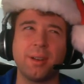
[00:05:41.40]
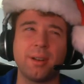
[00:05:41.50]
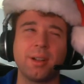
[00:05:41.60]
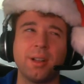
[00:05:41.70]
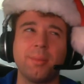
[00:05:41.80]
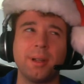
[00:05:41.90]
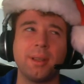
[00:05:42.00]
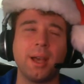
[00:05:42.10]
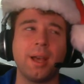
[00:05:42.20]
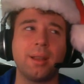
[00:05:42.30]
an article about
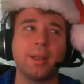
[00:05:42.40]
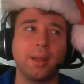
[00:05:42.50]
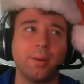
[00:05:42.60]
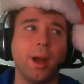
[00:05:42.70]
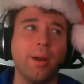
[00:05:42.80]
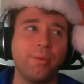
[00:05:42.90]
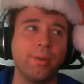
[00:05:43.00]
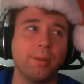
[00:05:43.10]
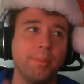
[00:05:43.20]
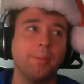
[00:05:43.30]
that that they were
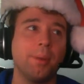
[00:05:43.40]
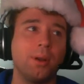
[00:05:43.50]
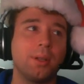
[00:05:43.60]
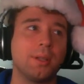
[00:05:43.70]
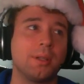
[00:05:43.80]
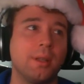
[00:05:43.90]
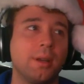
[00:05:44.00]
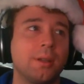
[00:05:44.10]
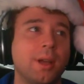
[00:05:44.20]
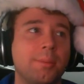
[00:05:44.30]
offering big bonuses to
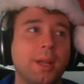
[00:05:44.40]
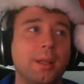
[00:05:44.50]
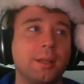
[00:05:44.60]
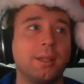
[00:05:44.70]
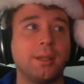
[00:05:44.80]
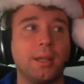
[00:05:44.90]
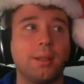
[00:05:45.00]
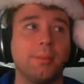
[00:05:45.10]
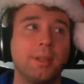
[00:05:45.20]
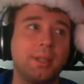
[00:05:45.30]
their top talent to get
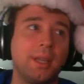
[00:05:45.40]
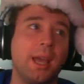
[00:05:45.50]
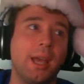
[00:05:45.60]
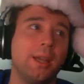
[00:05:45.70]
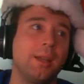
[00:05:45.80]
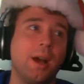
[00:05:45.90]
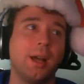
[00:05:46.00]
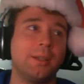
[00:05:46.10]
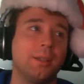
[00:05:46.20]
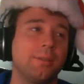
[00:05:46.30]
them to stay and
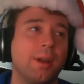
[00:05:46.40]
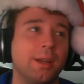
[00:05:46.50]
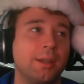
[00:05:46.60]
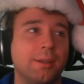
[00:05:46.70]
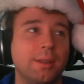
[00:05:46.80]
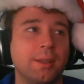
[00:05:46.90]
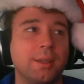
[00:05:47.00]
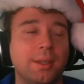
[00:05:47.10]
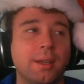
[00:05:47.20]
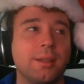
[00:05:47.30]
not to try to do
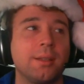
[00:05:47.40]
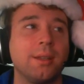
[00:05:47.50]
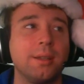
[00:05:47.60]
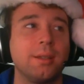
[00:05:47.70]
these things. Right.